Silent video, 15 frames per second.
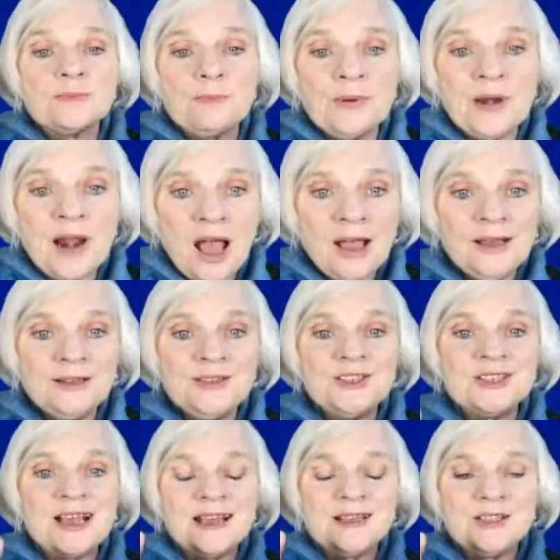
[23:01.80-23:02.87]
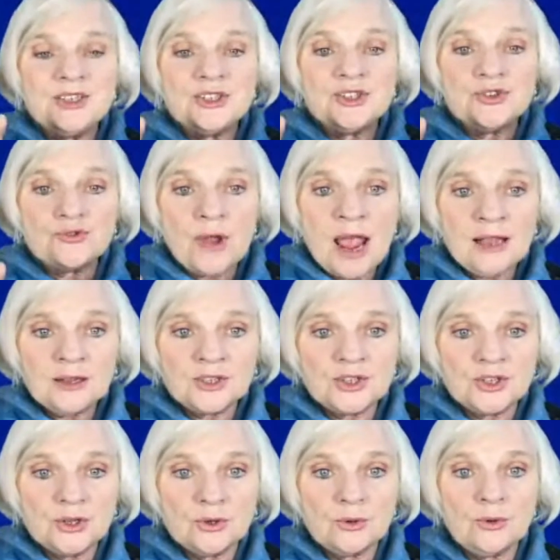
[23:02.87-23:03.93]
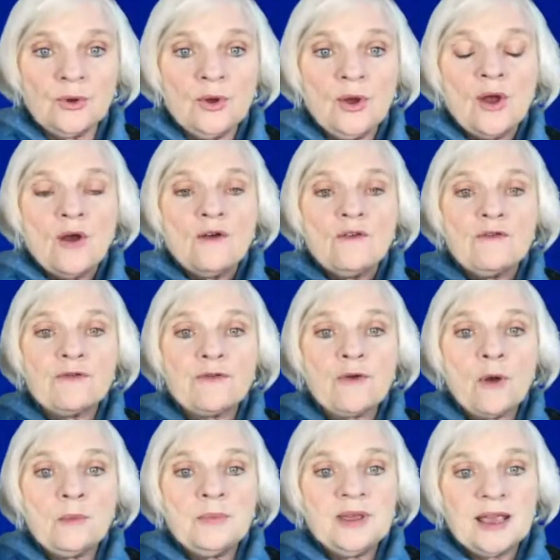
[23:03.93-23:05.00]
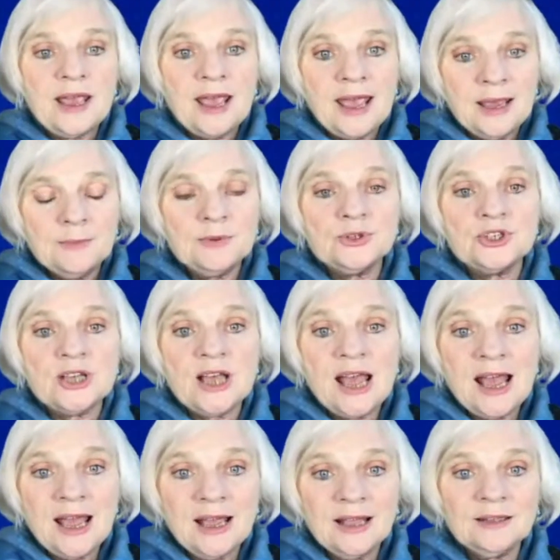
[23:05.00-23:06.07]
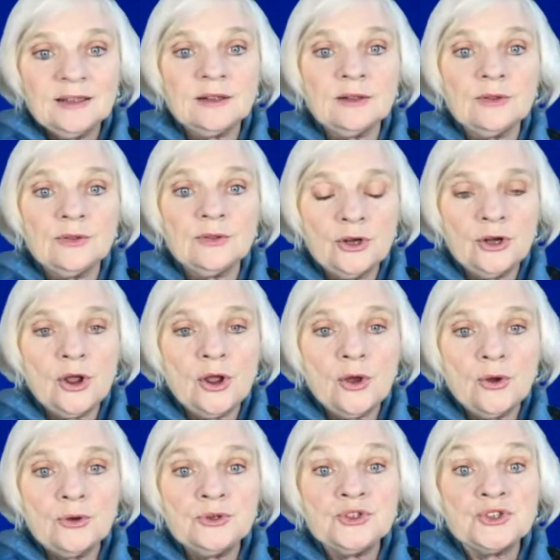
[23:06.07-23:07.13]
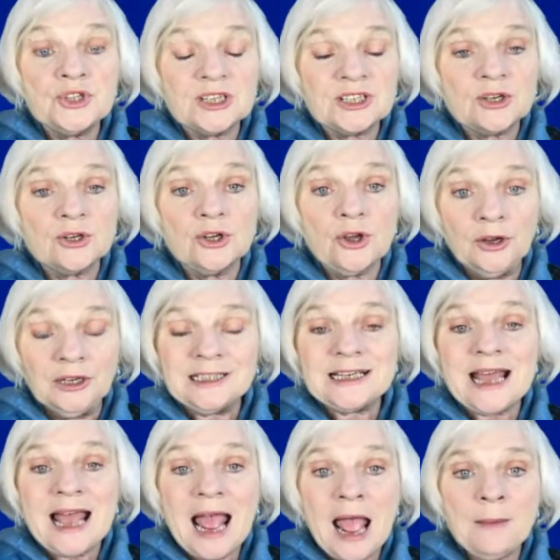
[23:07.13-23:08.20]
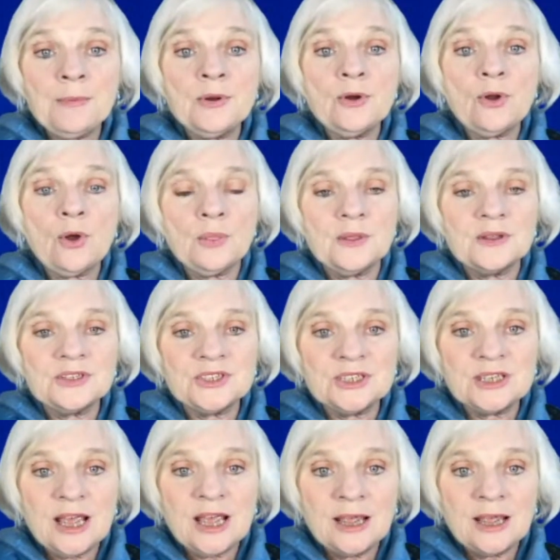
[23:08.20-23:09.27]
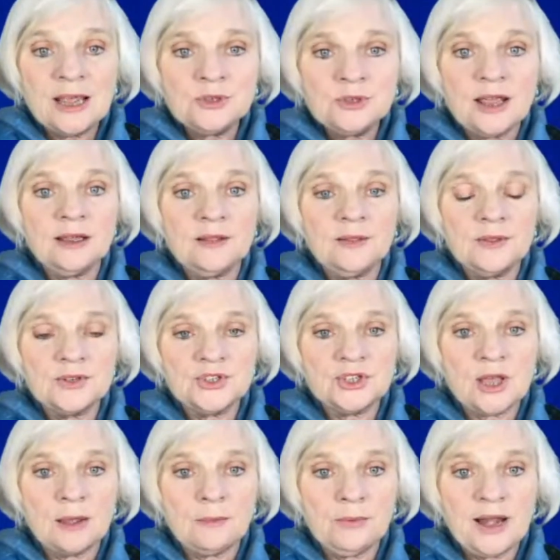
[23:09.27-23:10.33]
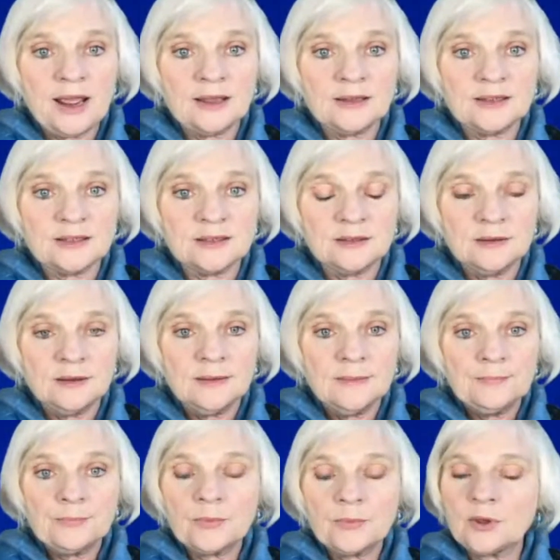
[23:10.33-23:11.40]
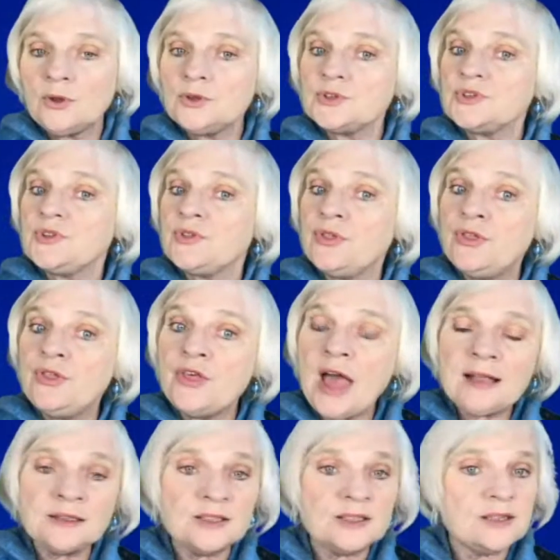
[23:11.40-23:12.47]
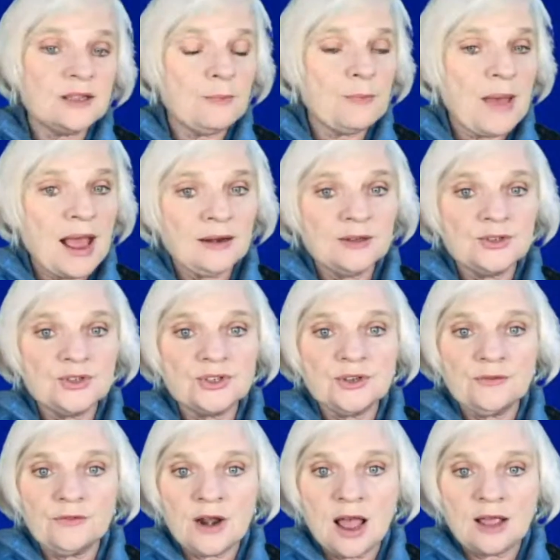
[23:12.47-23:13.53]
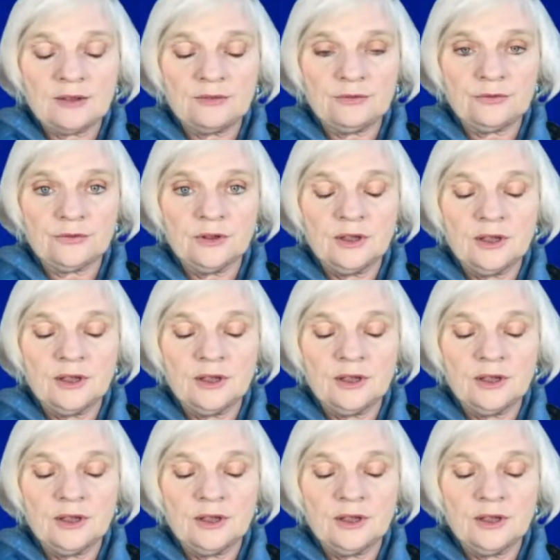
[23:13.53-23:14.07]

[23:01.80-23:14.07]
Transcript: blinds, and distracts you from being able to handle the lows that are going to happen on the same day in the same place, because that's the balance of life.